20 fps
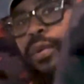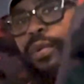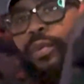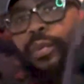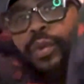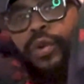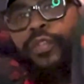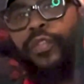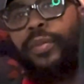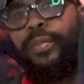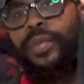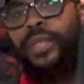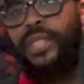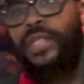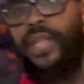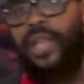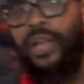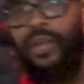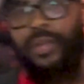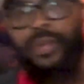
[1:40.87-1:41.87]
We're from the
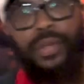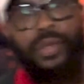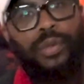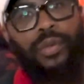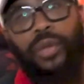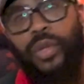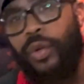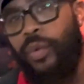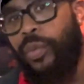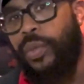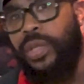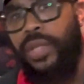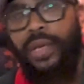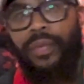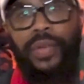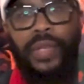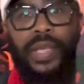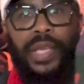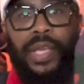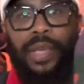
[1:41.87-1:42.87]
South. We love
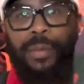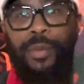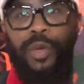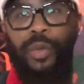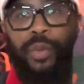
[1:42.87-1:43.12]
a camo.